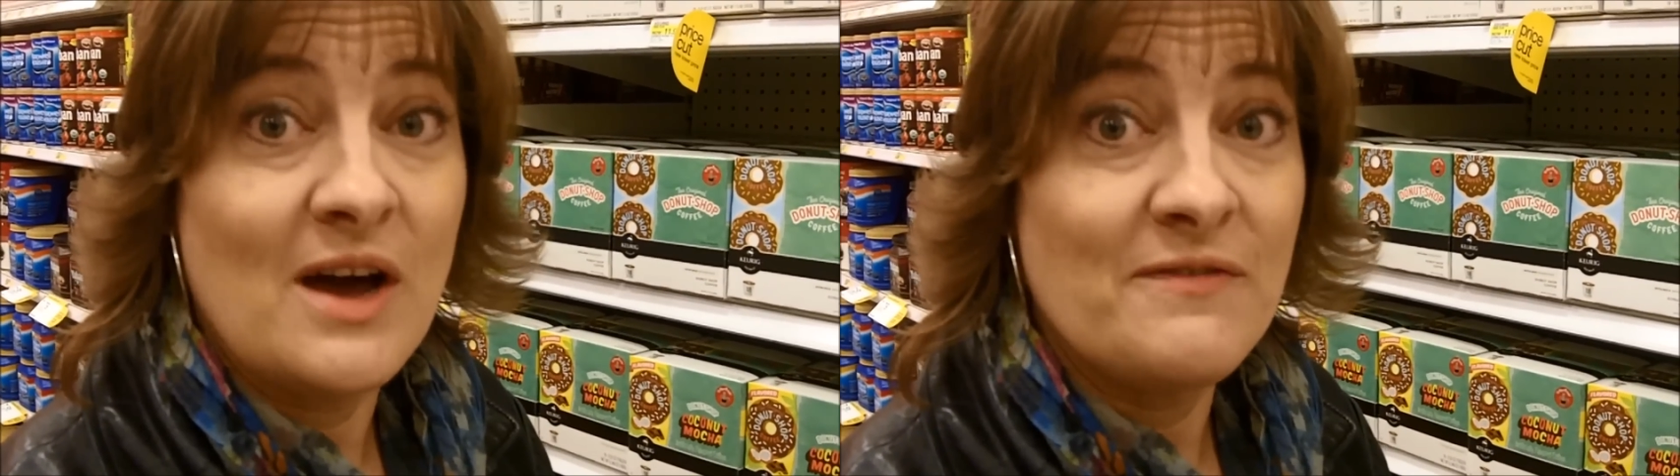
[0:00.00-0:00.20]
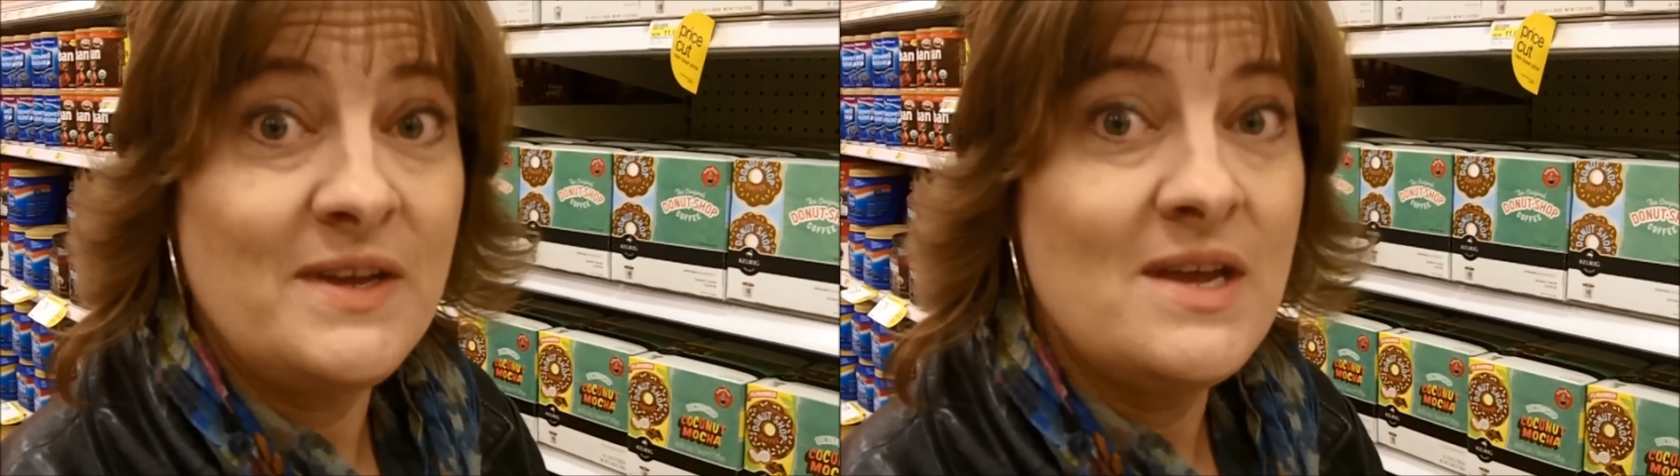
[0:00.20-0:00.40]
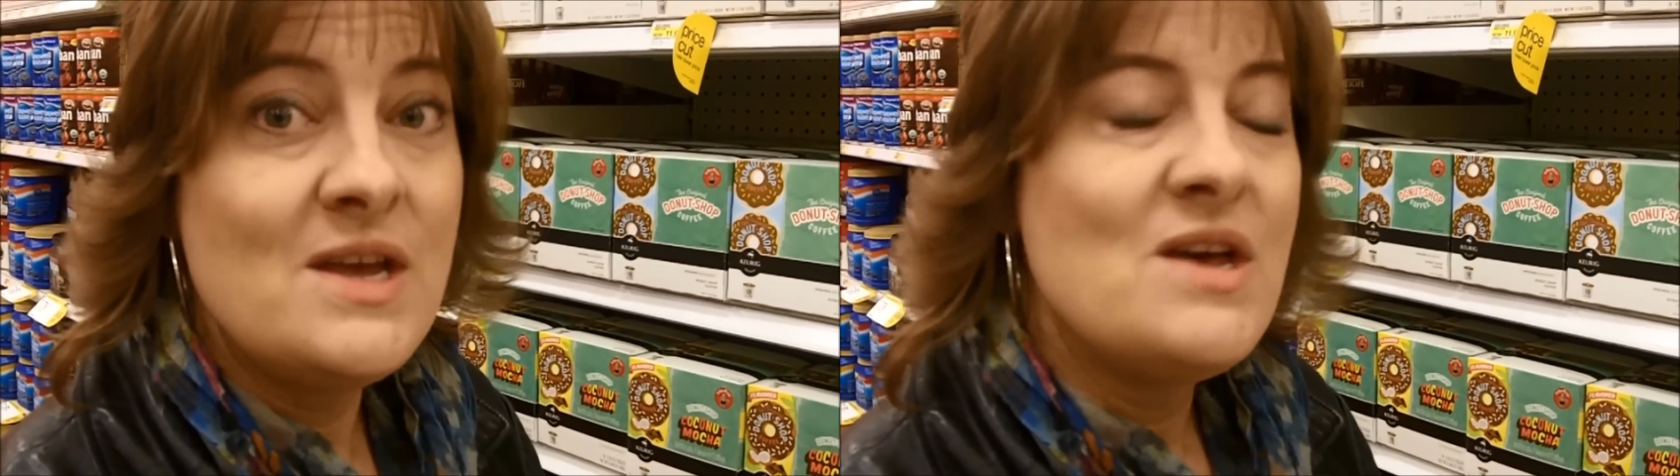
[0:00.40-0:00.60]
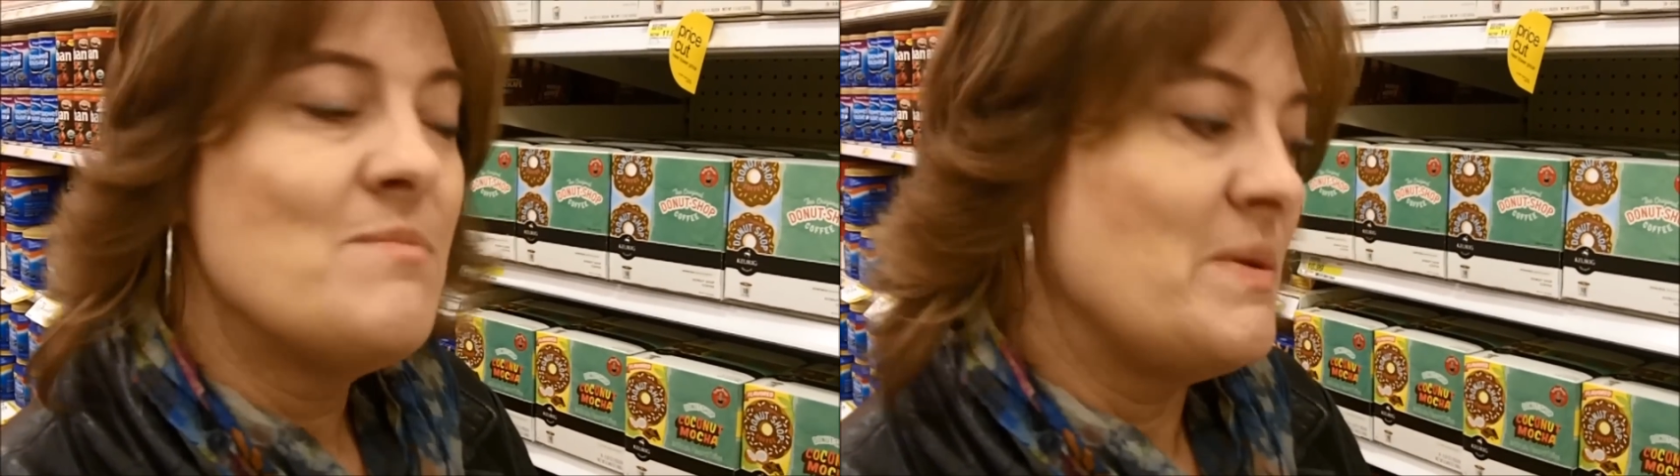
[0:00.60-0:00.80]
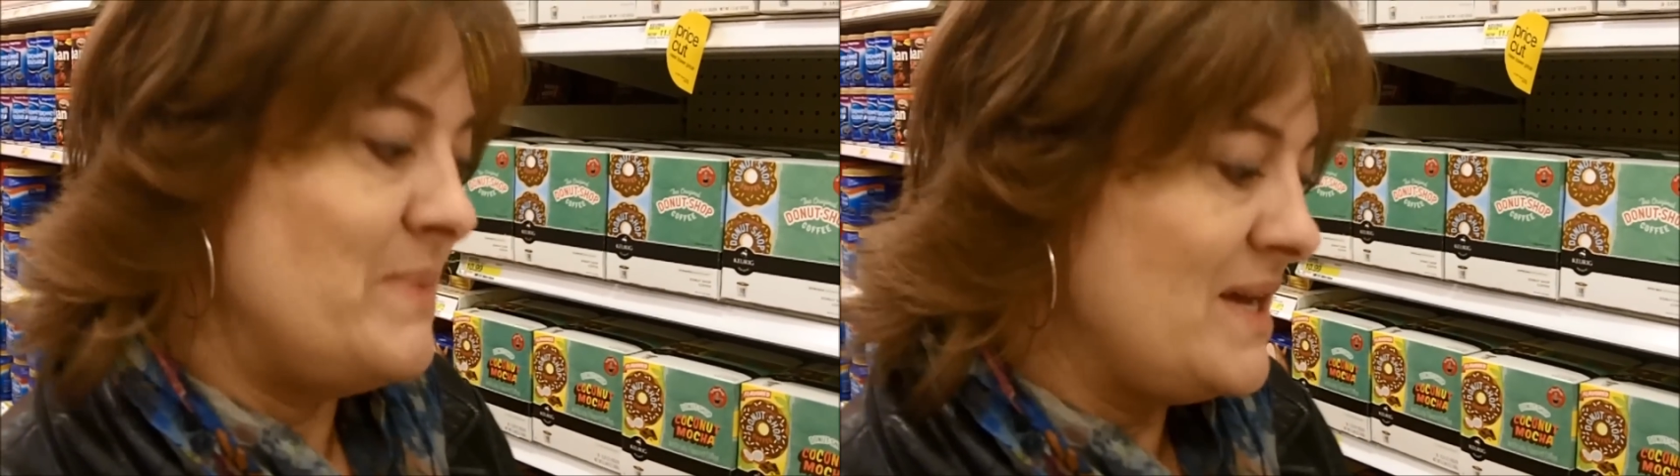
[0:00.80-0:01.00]
coffee,
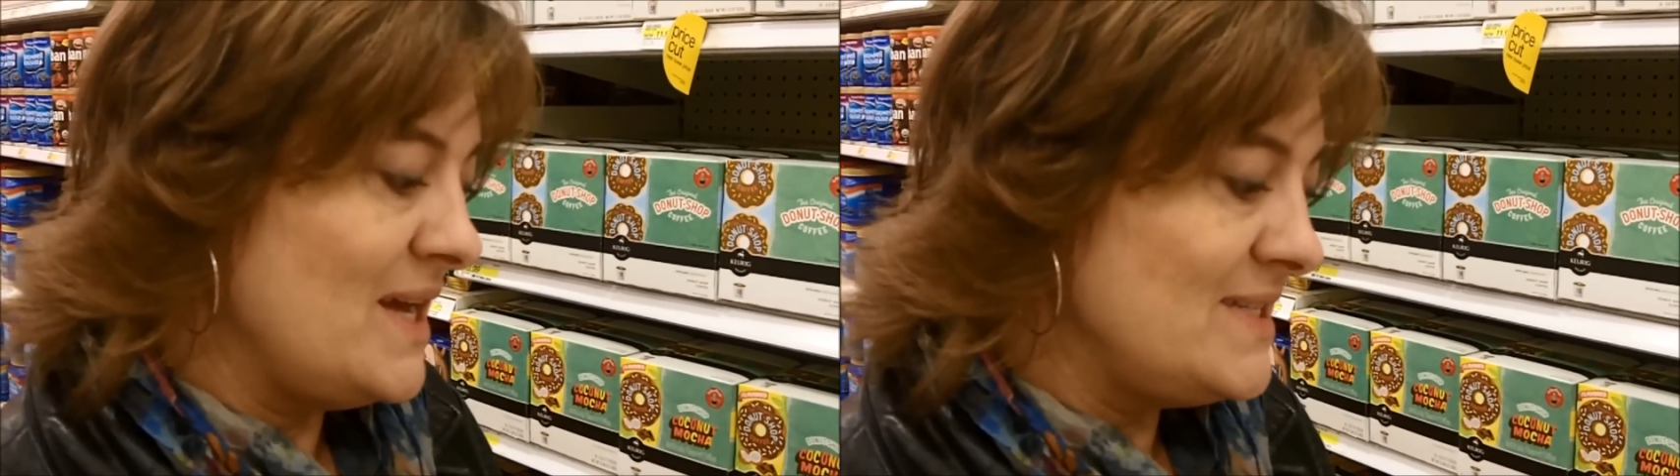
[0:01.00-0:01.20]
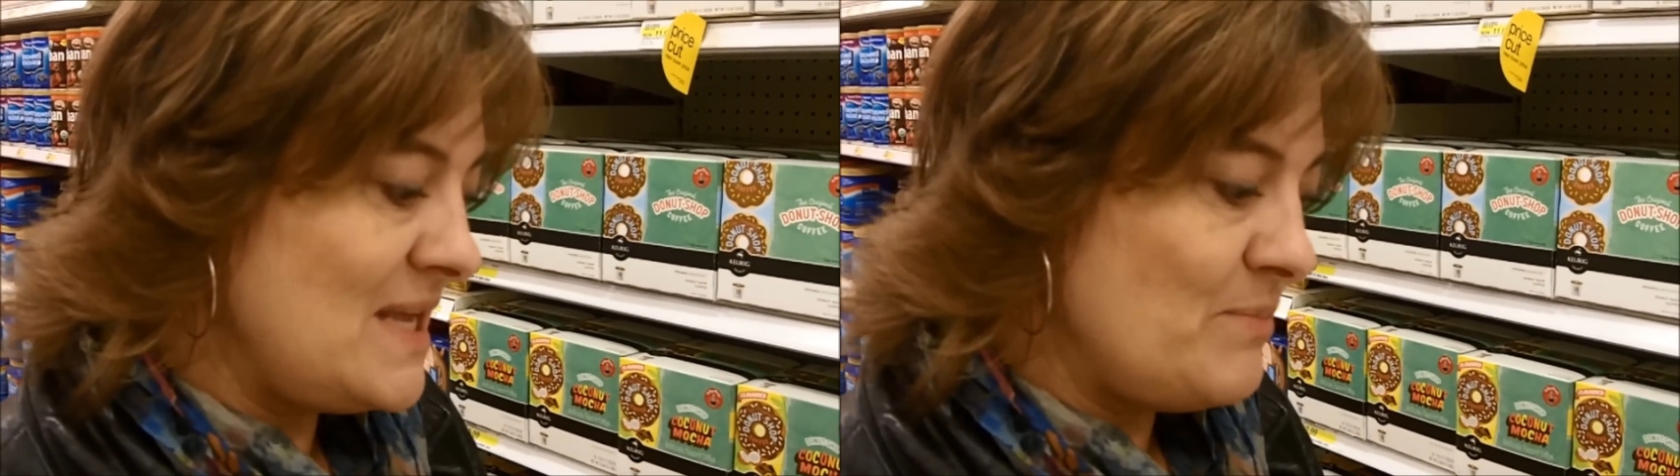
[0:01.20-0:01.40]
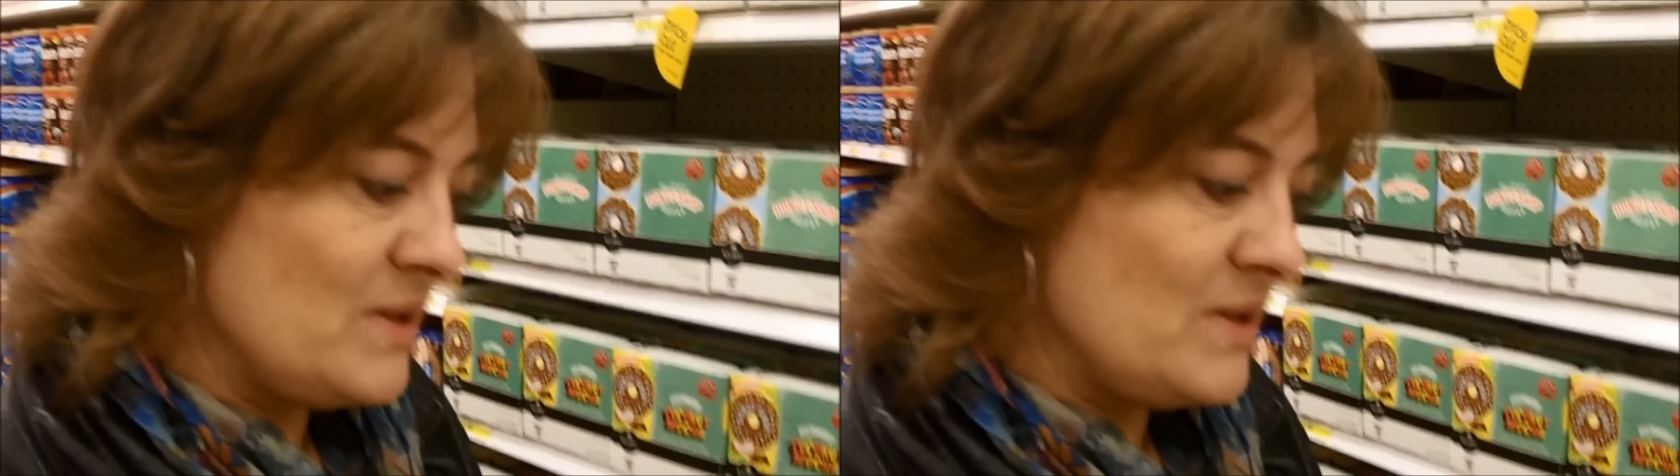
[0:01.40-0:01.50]
but because they